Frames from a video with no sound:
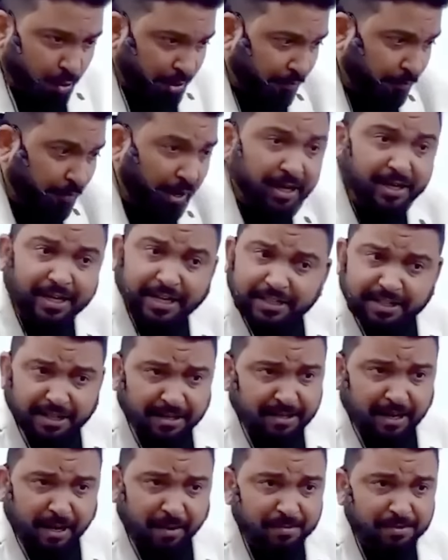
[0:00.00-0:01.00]
Okay, one
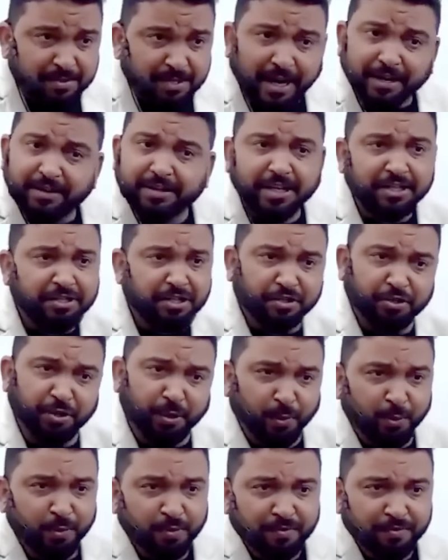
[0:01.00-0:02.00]
teacher comes and
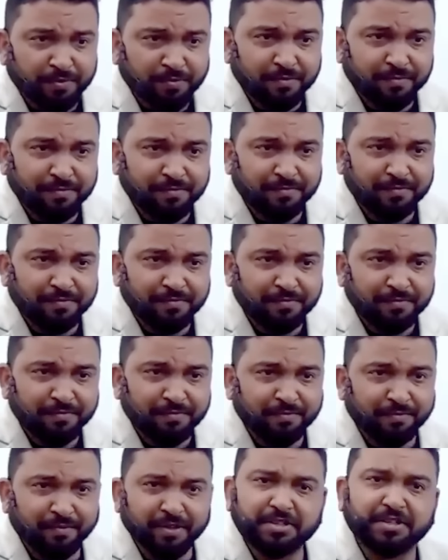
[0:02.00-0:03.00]
teaches you
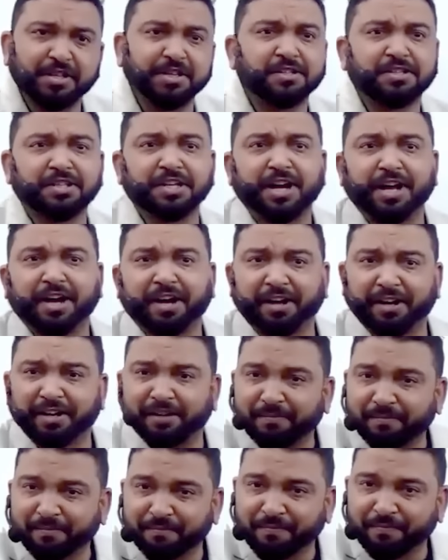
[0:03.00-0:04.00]
with
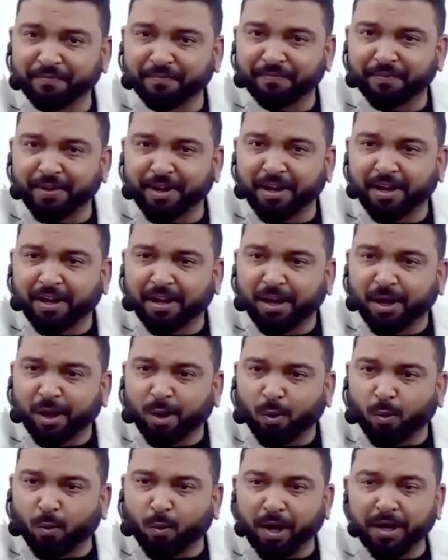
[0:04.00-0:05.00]
sincerity.
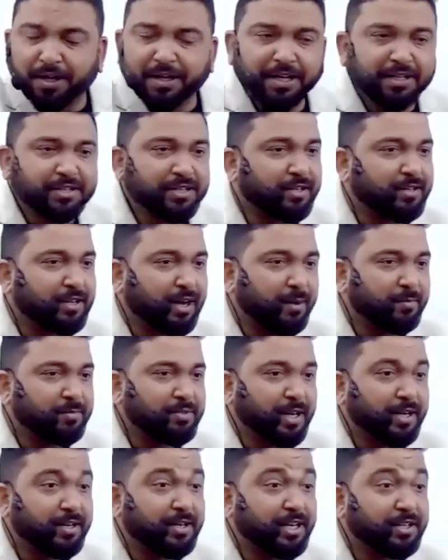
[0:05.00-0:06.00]
One teacher
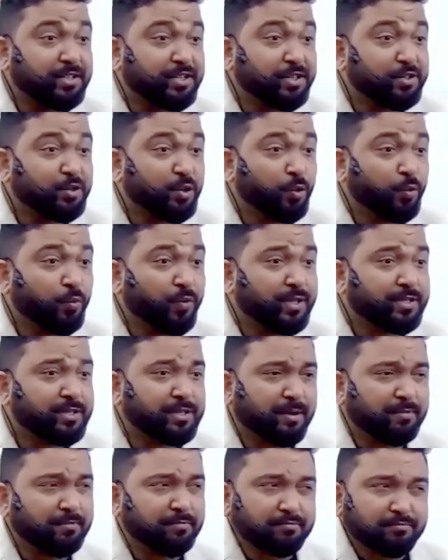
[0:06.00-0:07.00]
comes and teaches you
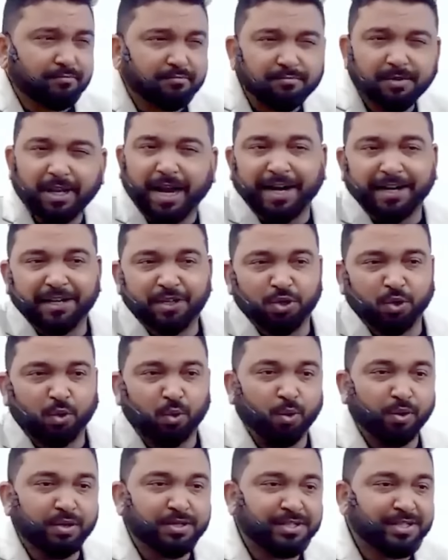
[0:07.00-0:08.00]
with some light
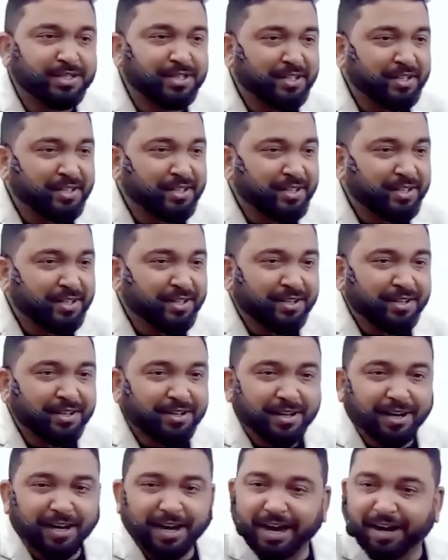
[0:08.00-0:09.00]
jokes
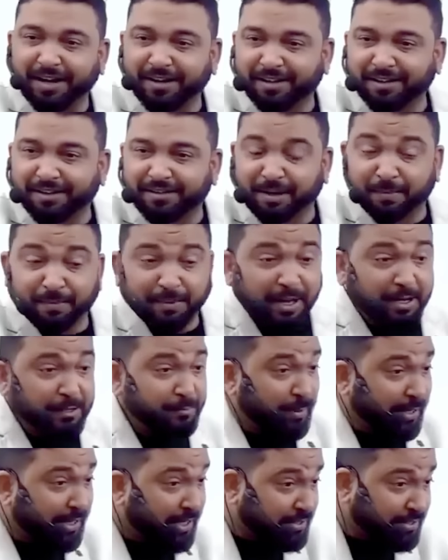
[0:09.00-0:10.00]
and
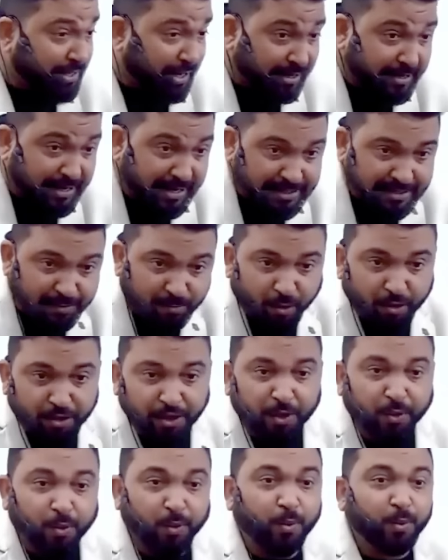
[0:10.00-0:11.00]
sometimes making sarcasm
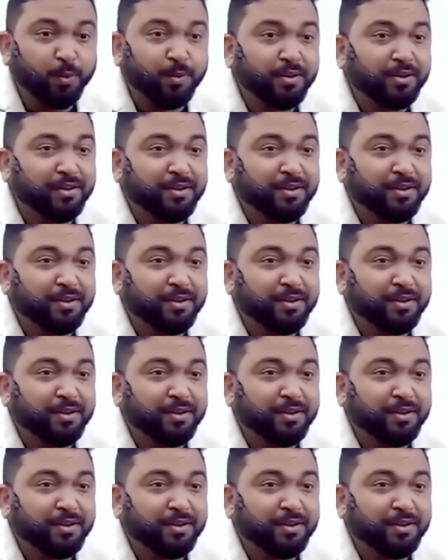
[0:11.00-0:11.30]
on you.